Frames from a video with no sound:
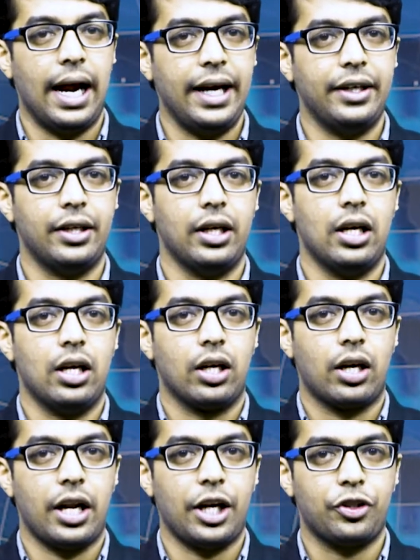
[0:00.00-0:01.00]
and
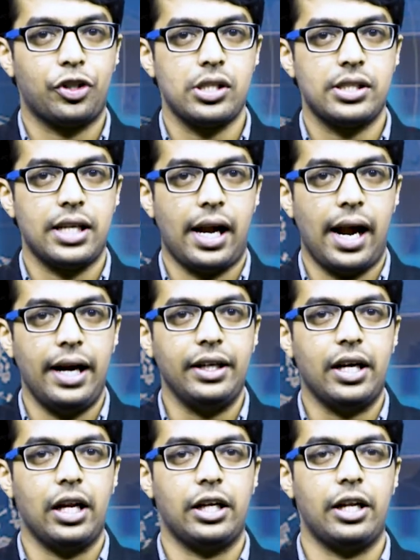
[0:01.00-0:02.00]
corrections and
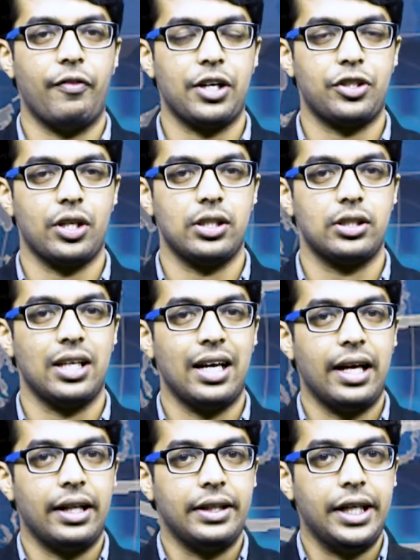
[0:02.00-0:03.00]
corrective actions
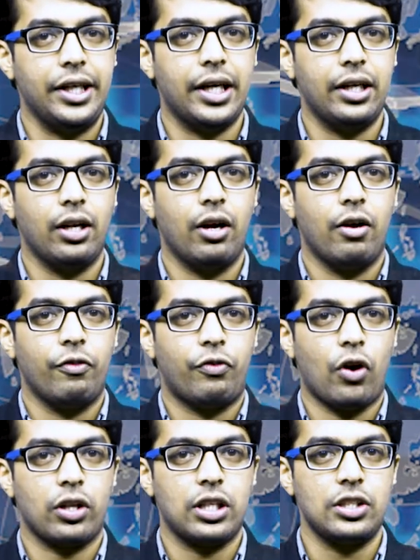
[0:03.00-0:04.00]
needed
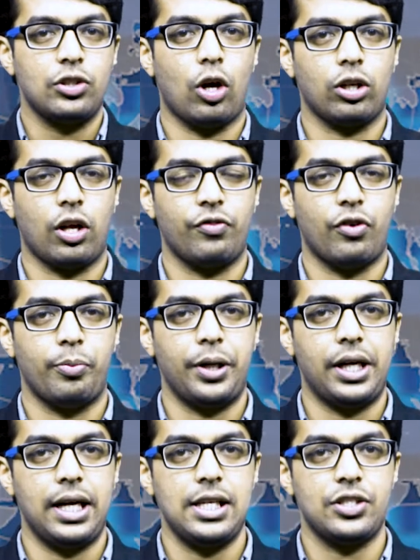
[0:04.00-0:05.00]
for this
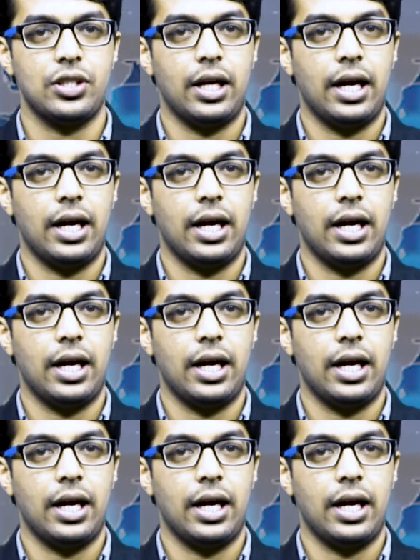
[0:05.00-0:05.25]
non-conformities